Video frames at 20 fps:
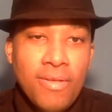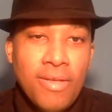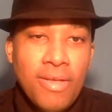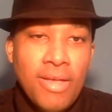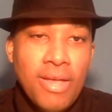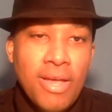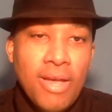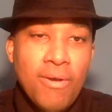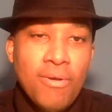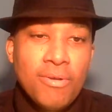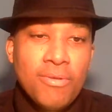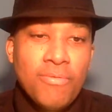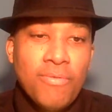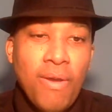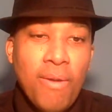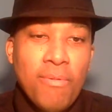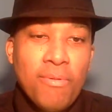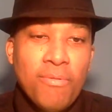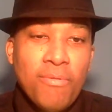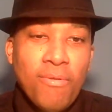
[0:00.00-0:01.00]
He was
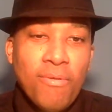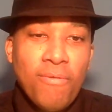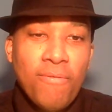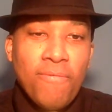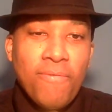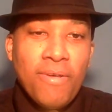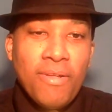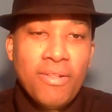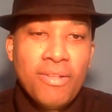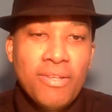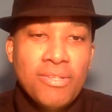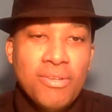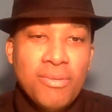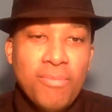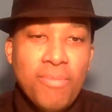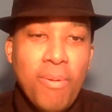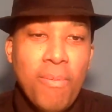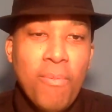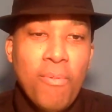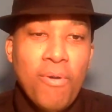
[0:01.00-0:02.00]
famous for the Phillies.
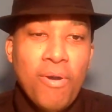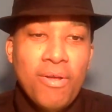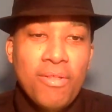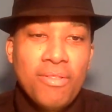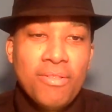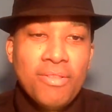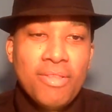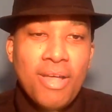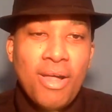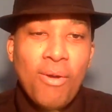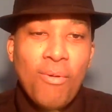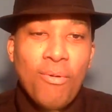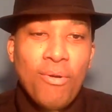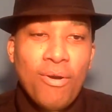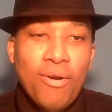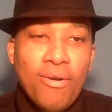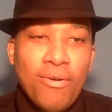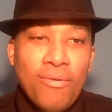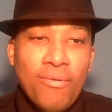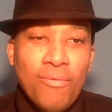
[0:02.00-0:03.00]
So people were in the
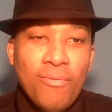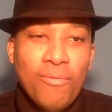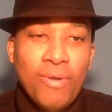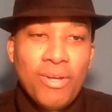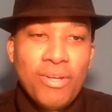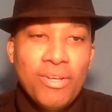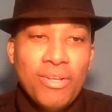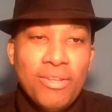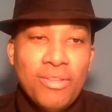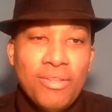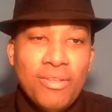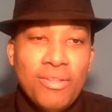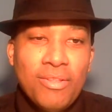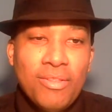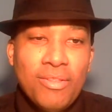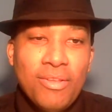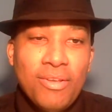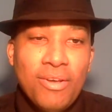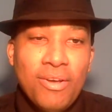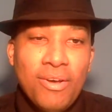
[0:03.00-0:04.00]
Delaware in
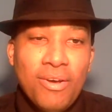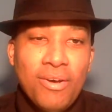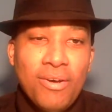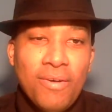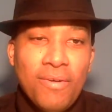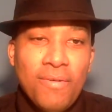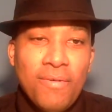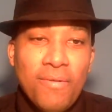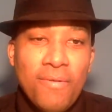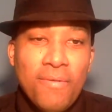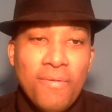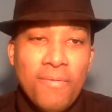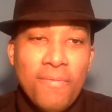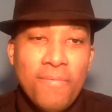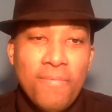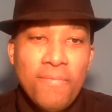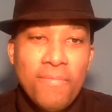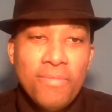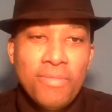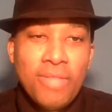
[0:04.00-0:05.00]
the
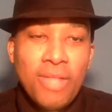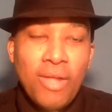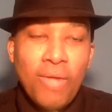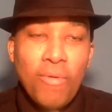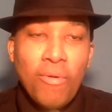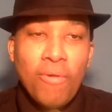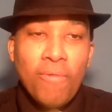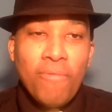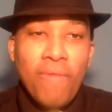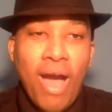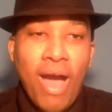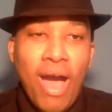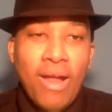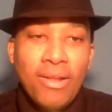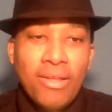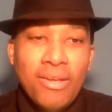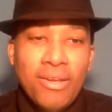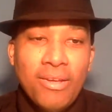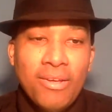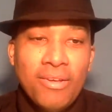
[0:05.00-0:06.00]
Delaware
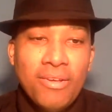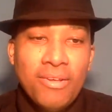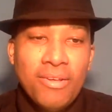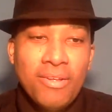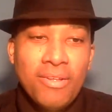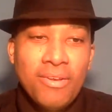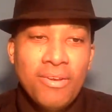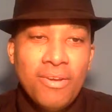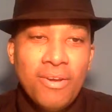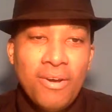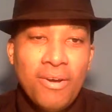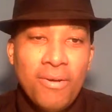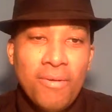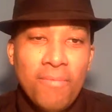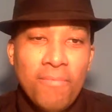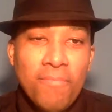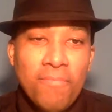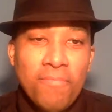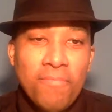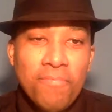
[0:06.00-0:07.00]
Valley, and
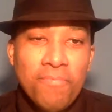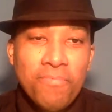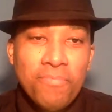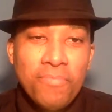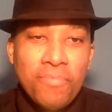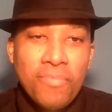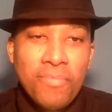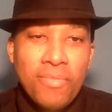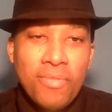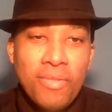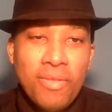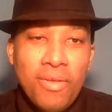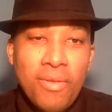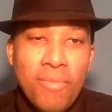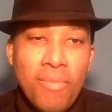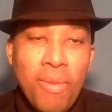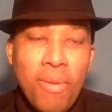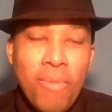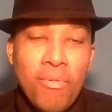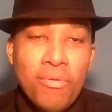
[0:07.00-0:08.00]

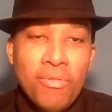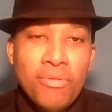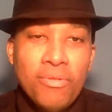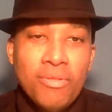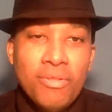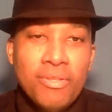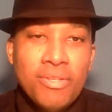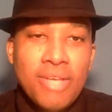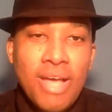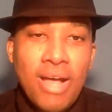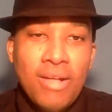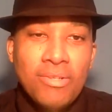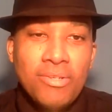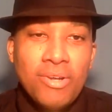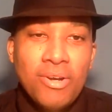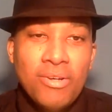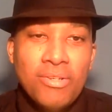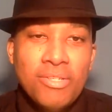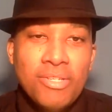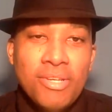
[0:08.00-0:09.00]
people in South
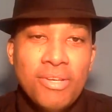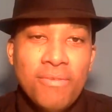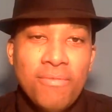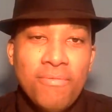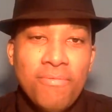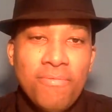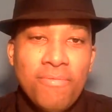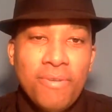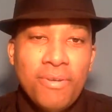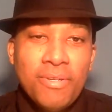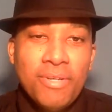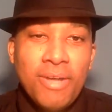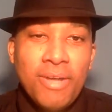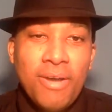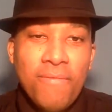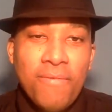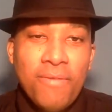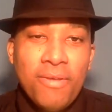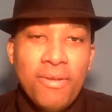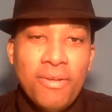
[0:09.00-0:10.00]
Jersey,
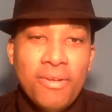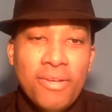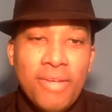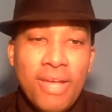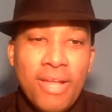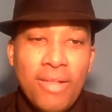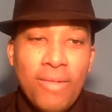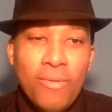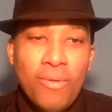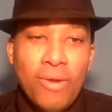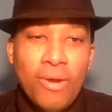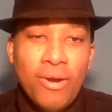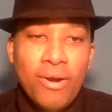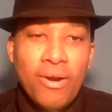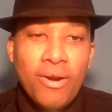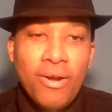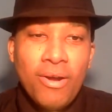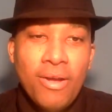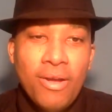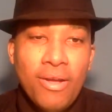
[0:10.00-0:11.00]
Philadelphia, and
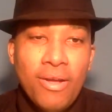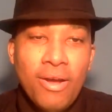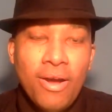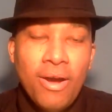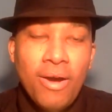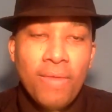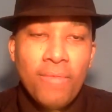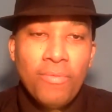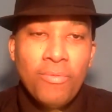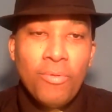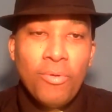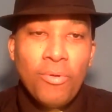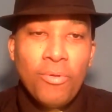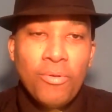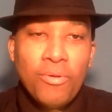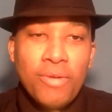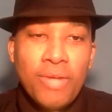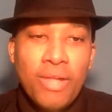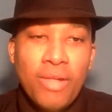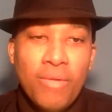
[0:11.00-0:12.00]
Delaware,
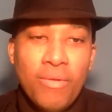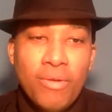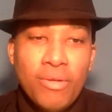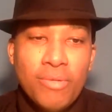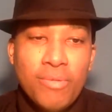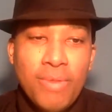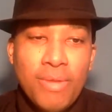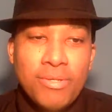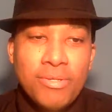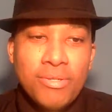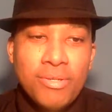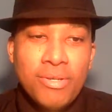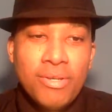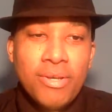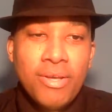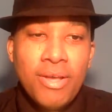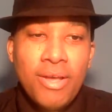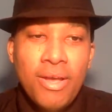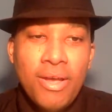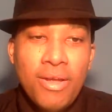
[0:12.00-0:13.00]
northern Delaware
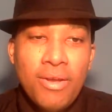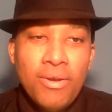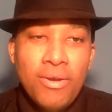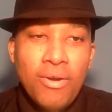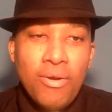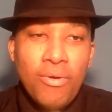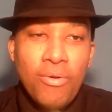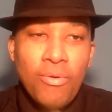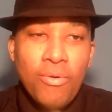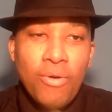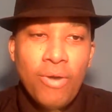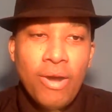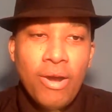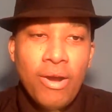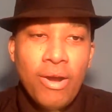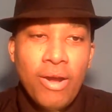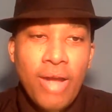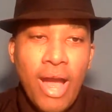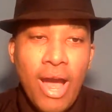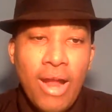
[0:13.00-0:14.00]
especially, know who
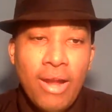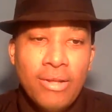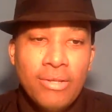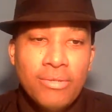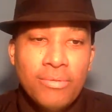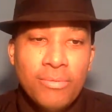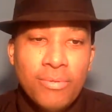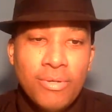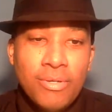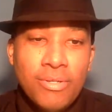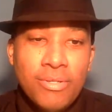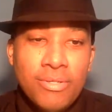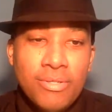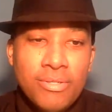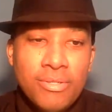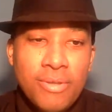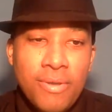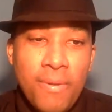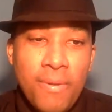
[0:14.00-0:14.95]
Harry Callis was.